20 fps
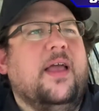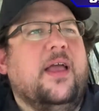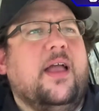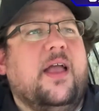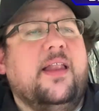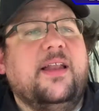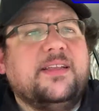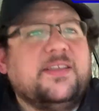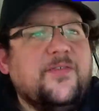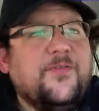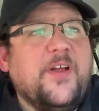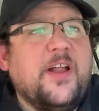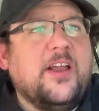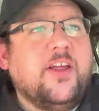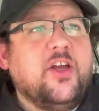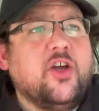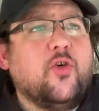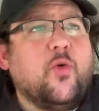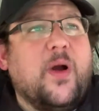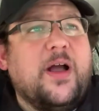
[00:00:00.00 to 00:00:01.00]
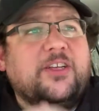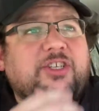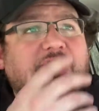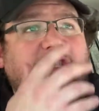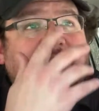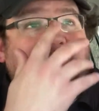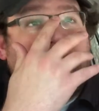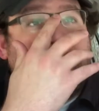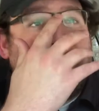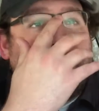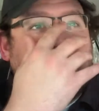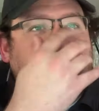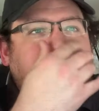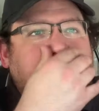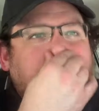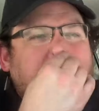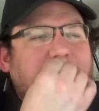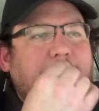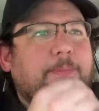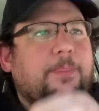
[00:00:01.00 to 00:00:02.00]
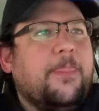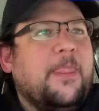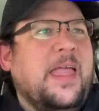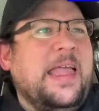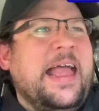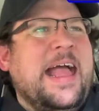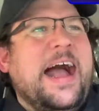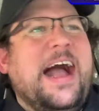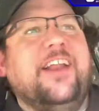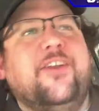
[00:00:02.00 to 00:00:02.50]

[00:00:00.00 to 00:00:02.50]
And it's a very good question. I